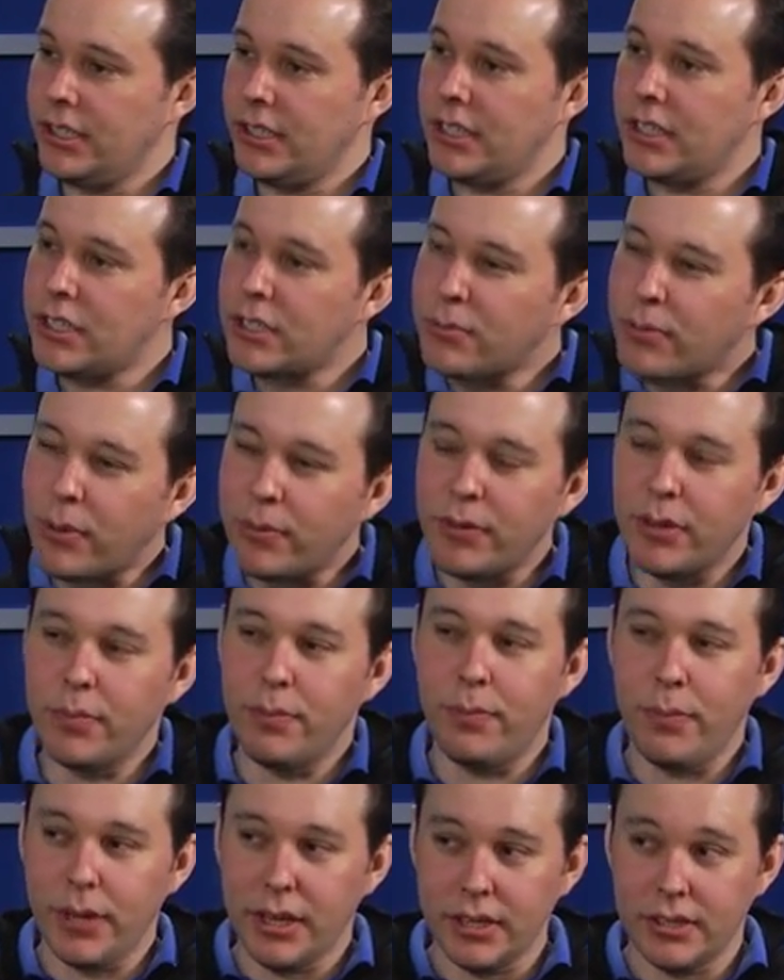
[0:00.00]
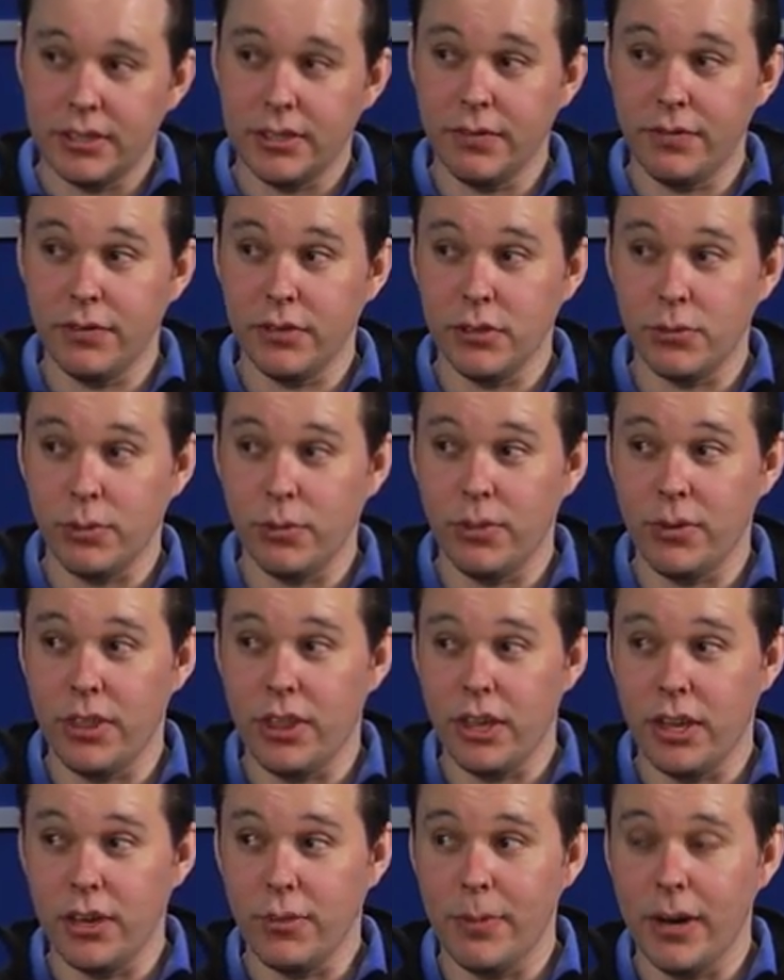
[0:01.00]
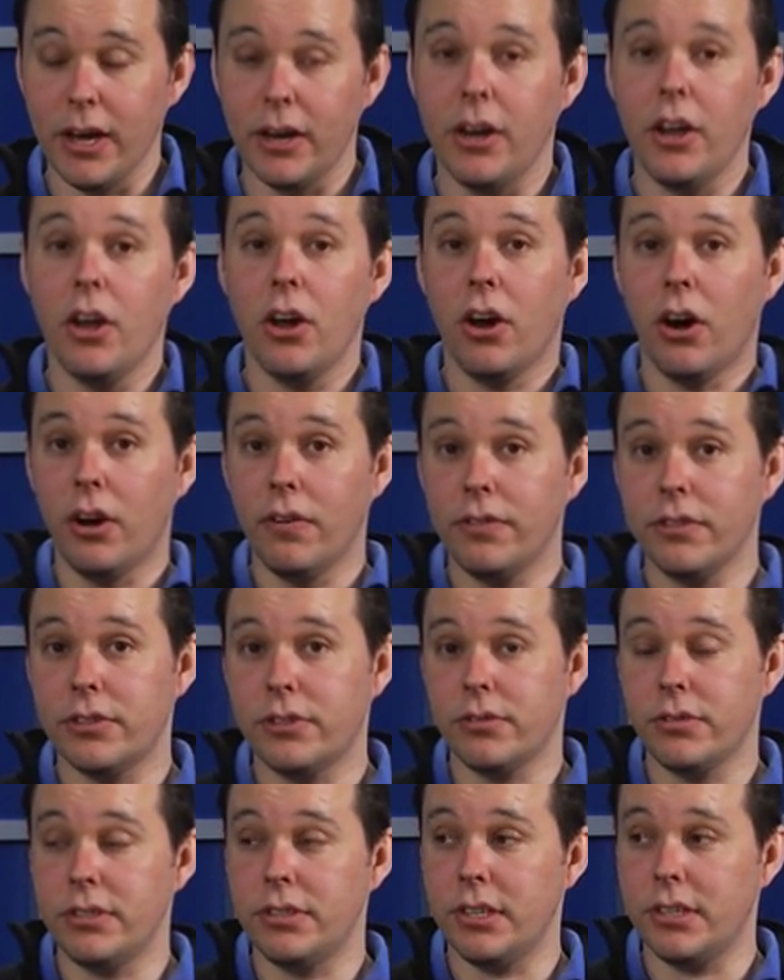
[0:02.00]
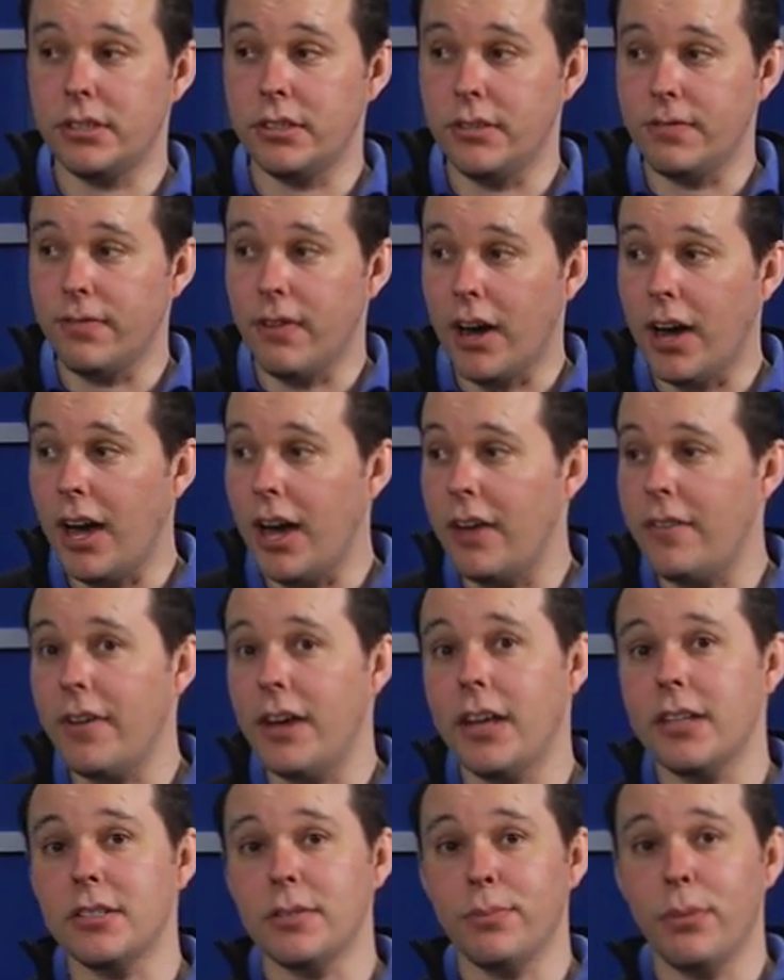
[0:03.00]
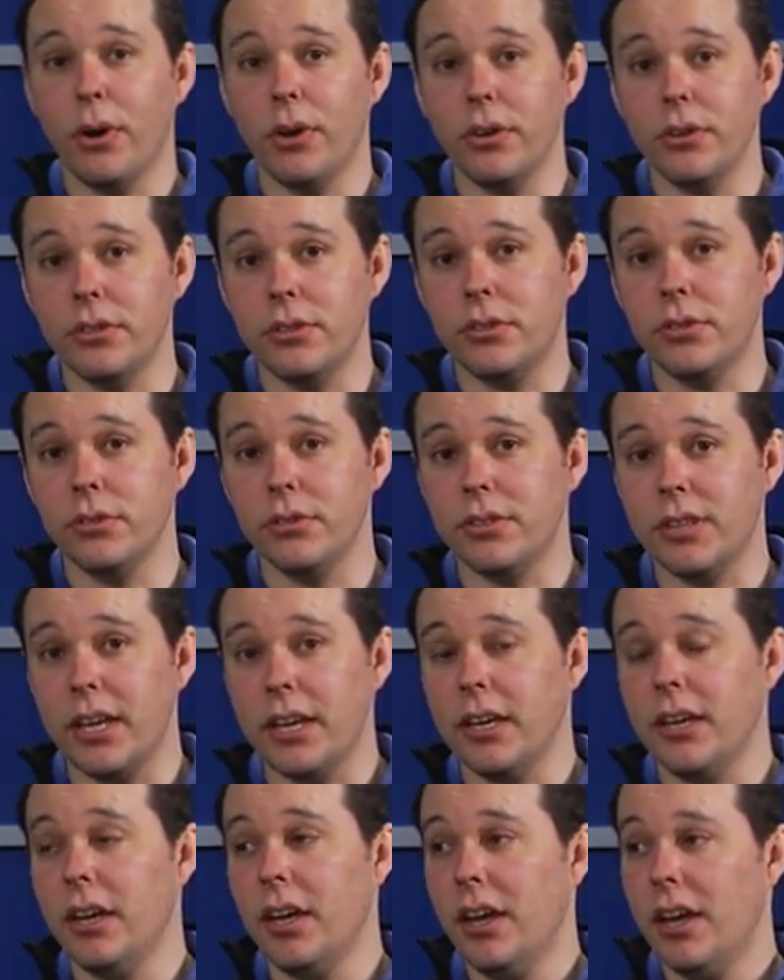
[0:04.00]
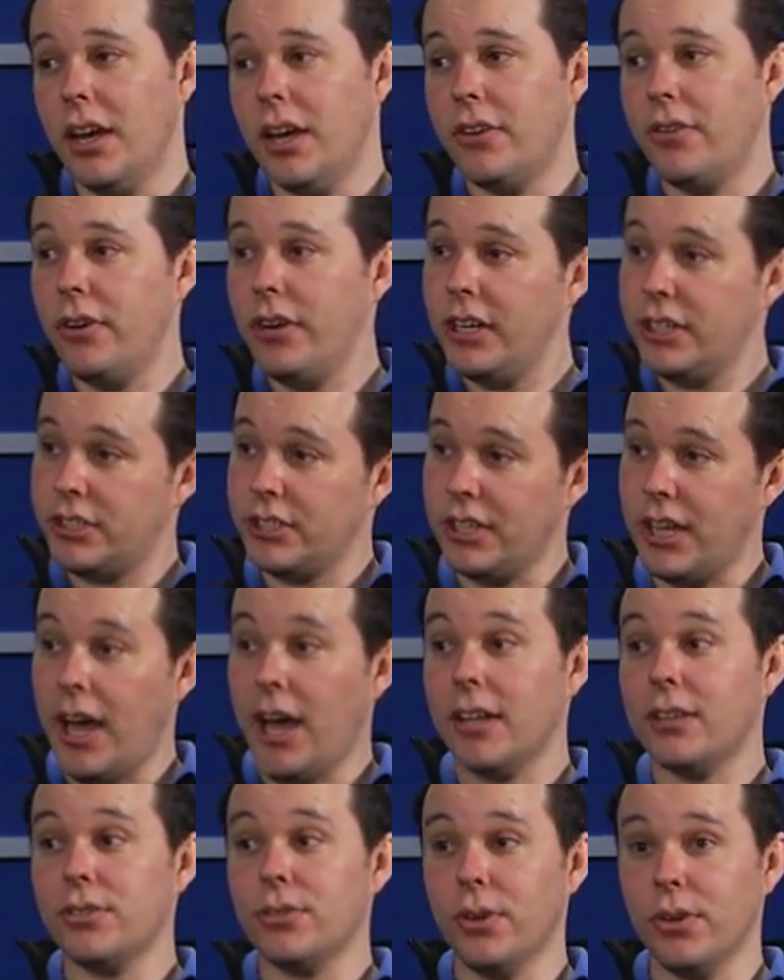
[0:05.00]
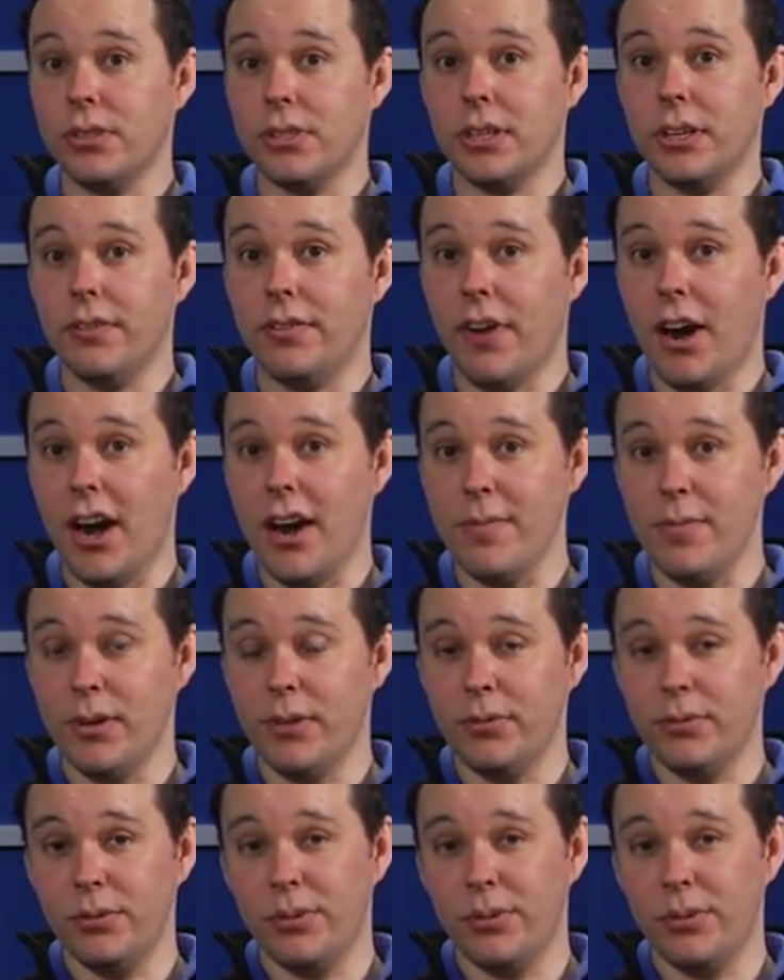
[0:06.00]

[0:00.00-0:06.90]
And this is probably the biggest difference when we think about Office 365 as opposed to, say, a traditional outsourcing environment.